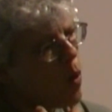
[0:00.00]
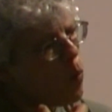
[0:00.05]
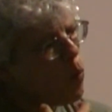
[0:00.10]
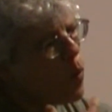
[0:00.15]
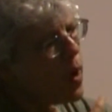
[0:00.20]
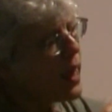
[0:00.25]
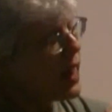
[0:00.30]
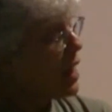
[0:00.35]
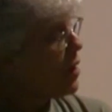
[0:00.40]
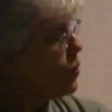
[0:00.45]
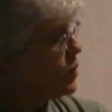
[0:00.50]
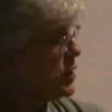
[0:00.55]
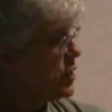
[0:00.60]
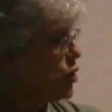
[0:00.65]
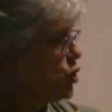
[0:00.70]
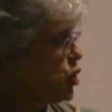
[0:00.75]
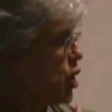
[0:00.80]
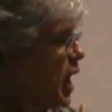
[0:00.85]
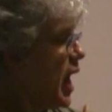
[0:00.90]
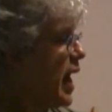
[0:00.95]
when I was a
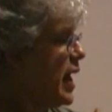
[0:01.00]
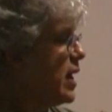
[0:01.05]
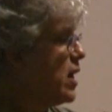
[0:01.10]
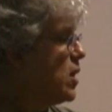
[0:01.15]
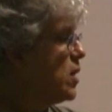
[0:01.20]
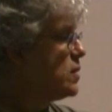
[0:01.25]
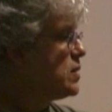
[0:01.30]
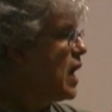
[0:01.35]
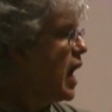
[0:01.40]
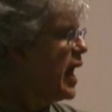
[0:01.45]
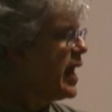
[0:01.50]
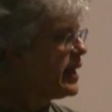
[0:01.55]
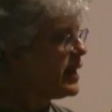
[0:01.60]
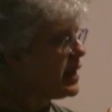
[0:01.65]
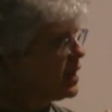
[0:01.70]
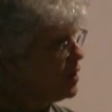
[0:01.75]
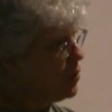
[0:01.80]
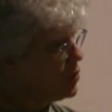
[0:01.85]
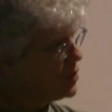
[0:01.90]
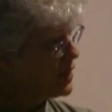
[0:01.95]
child,
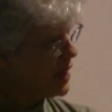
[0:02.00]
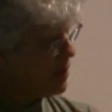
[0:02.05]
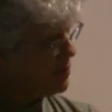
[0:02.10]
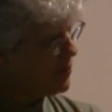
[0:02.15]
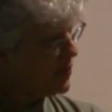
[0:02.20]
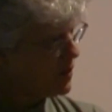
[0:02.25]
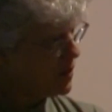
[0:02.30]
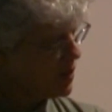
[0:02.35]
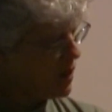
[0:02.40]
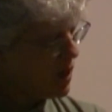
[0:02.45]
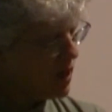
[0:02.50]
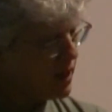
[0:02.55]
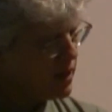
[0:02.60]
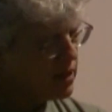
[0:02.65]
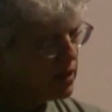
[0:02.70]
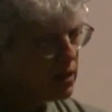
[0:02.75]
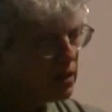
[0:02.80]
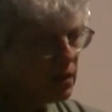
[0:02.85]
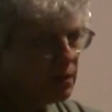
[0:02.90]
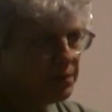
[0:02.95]
hiking was
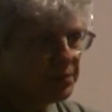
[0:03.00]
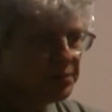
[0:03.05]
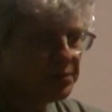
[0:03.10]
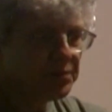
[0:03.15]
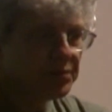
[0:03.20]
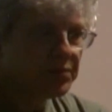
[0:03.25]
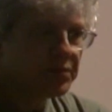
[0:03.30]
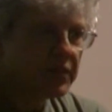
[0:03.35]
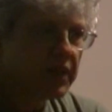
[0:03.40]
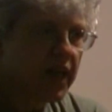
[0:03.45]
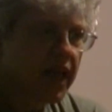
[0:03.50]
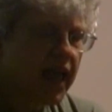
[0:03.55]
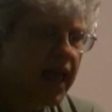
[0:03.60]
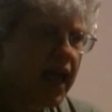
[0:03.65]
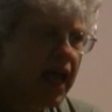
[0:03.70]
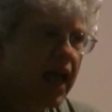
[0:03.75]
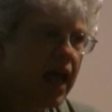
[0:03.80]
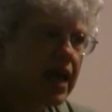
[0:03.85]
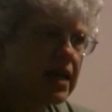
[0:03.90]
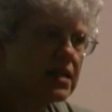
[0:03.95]
emphasized
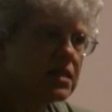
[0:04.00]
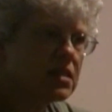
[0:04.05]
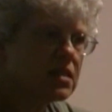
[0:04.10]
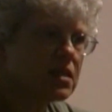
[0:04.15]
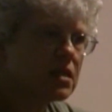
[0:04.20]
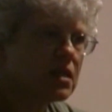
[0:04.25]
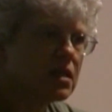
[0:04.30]
and